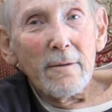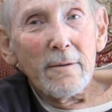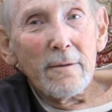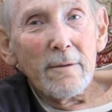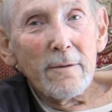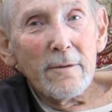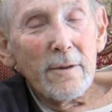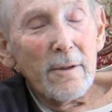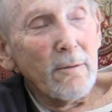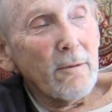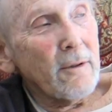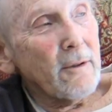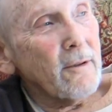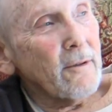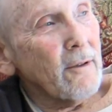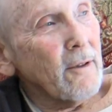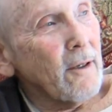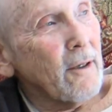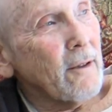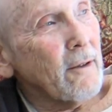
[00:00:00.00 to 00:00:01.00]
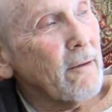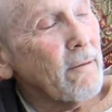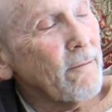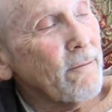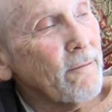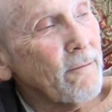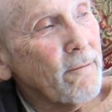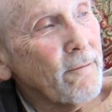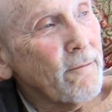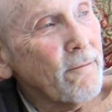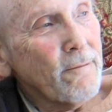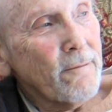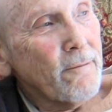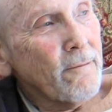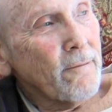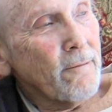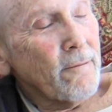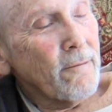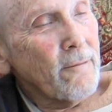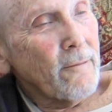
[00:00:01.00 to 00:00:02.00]
She was
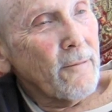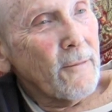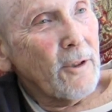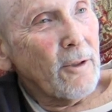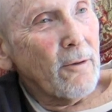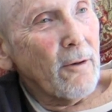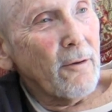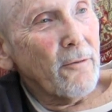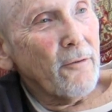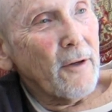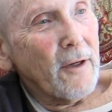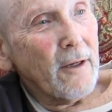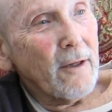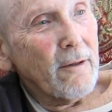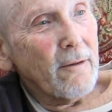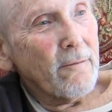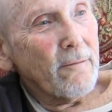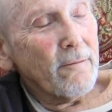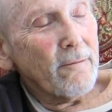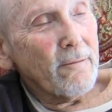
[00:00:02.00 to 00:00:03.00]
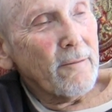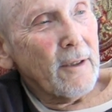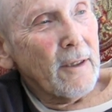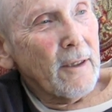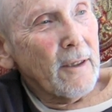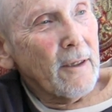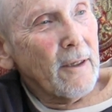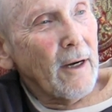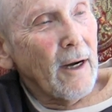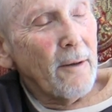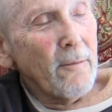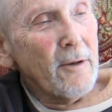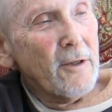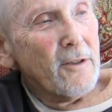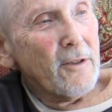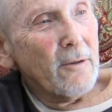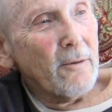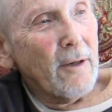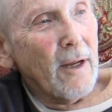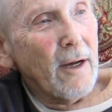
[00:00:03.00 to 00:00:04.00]
terrific. I miss
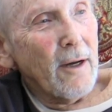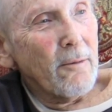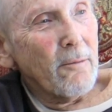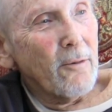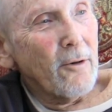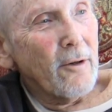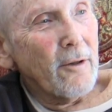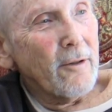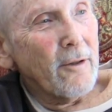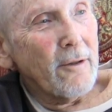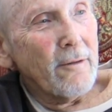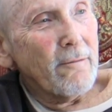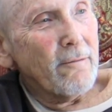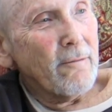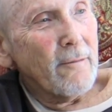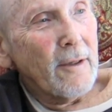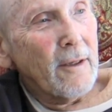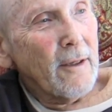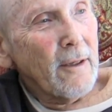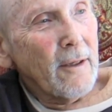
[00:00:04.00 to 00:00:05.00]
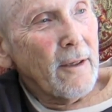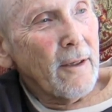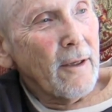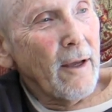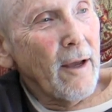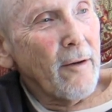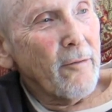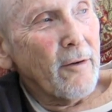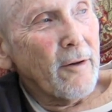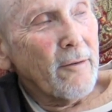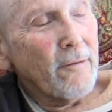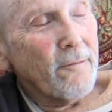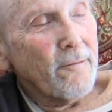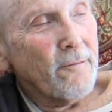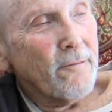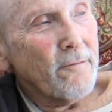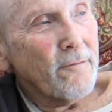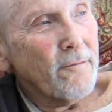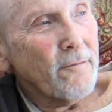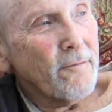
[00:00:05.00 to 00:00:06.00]
her now more than ever.
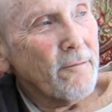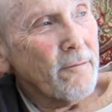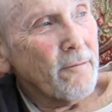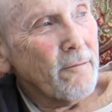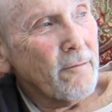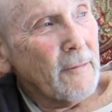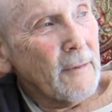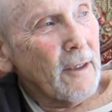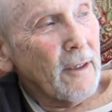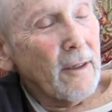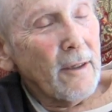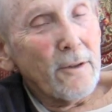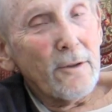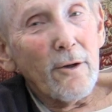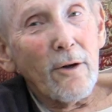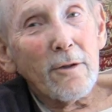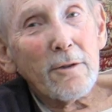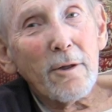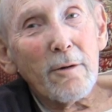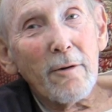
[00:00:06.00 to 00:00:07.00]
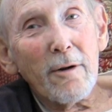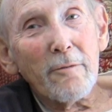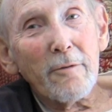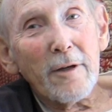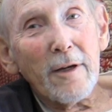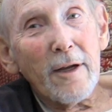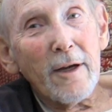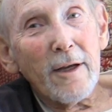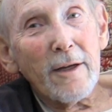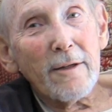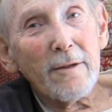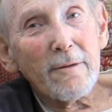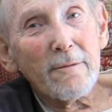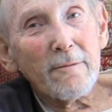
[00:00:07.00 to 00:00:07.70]
Talk to her every night.